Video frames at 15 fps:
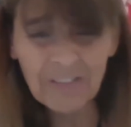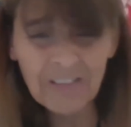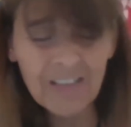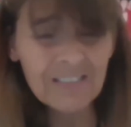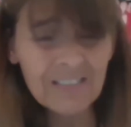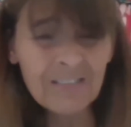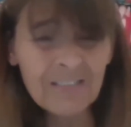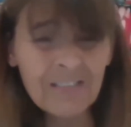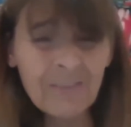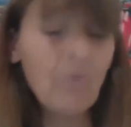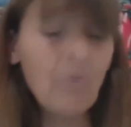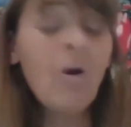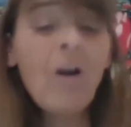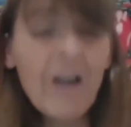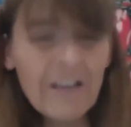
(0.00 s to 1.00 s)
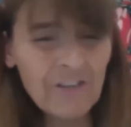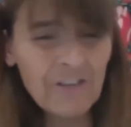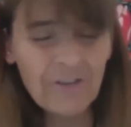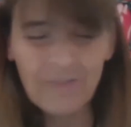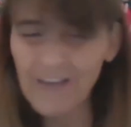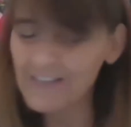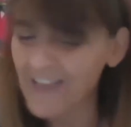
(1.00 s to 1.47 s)
That's what I
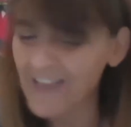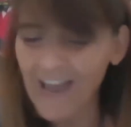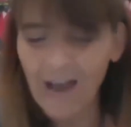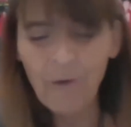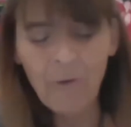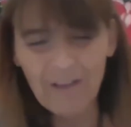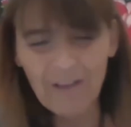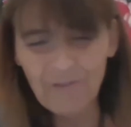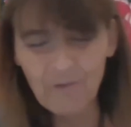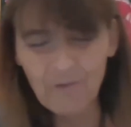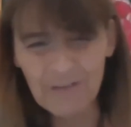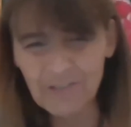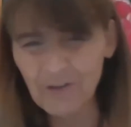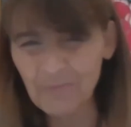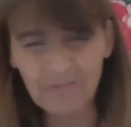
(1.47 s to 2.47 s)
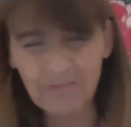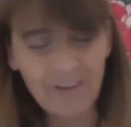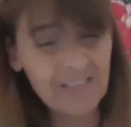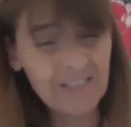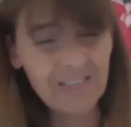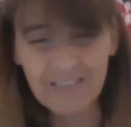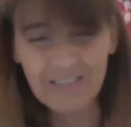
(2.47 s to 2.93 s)
do. That's how I've always
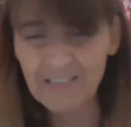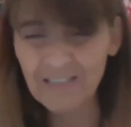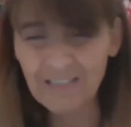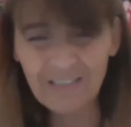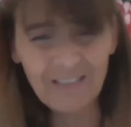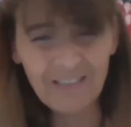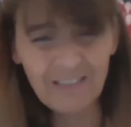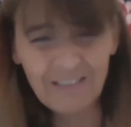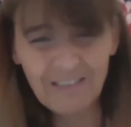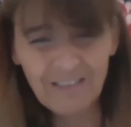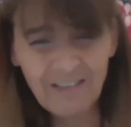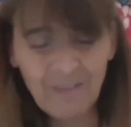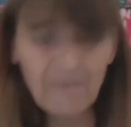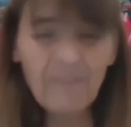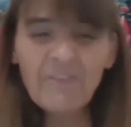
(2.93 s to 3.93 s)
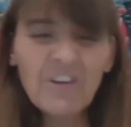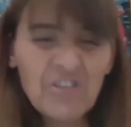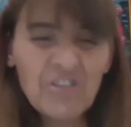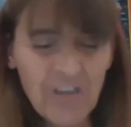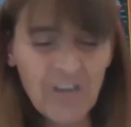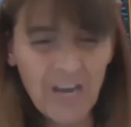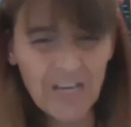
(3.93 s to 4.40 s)
operated. I'm never going to
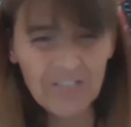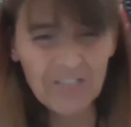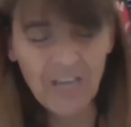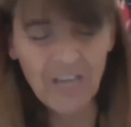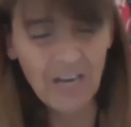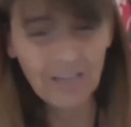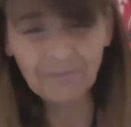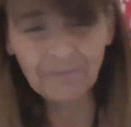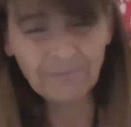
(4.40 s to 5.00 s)
change that.